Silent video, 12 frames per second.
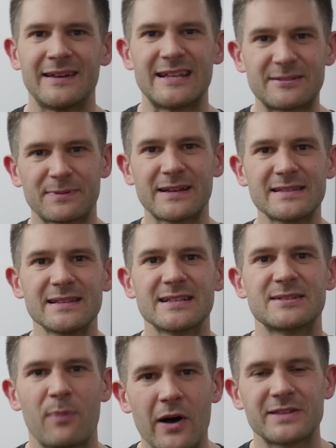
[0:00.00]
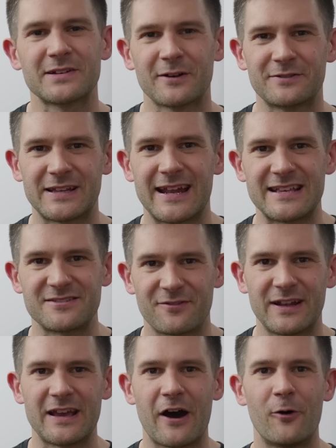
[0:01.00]
It's because of the sponsor of today's
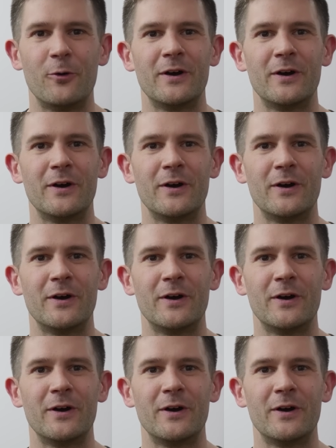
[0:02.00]
video,